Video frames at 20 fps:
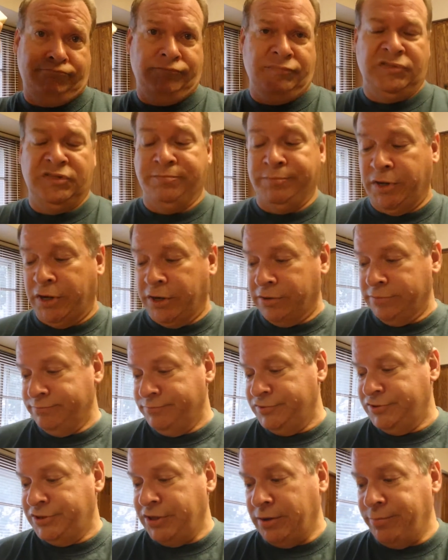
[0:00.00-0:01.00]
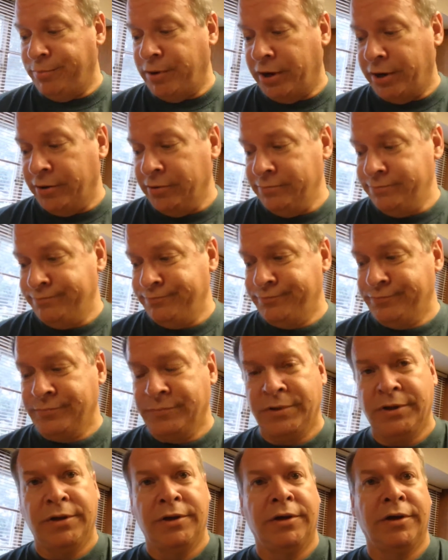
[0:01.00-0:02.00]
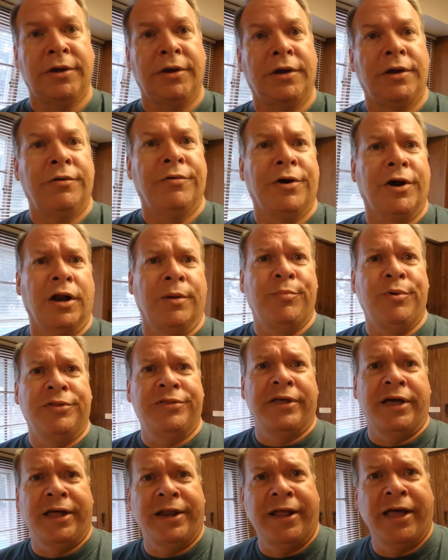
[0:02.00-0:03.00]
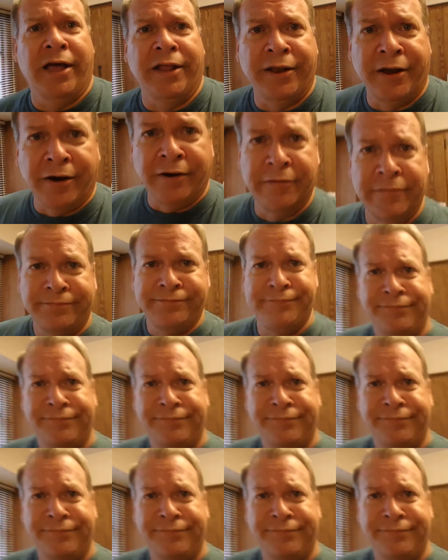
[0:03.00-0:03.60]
it's butter, stick of butter. We're gonna put that down there.